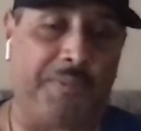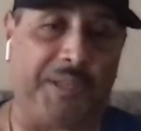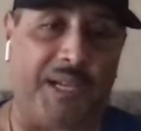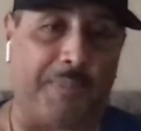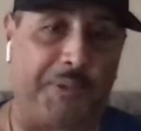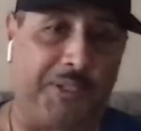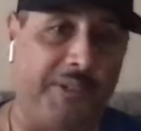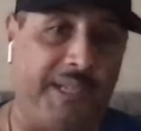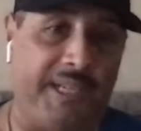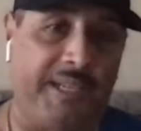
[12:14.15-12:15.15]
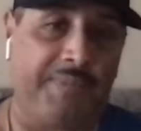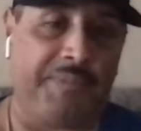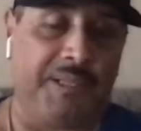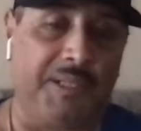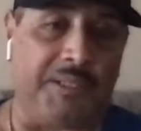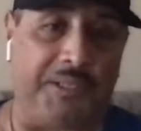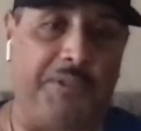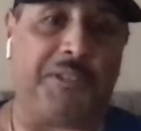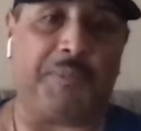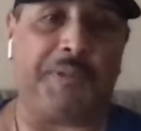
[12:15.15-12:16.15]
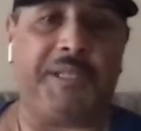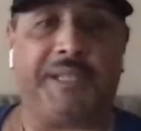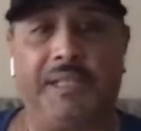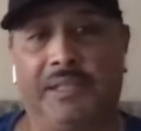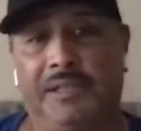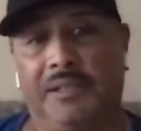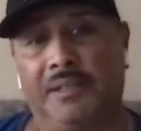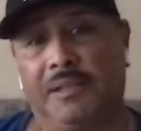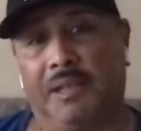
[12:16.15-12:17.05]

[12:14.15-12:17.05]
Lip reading: the opportunity to use a particular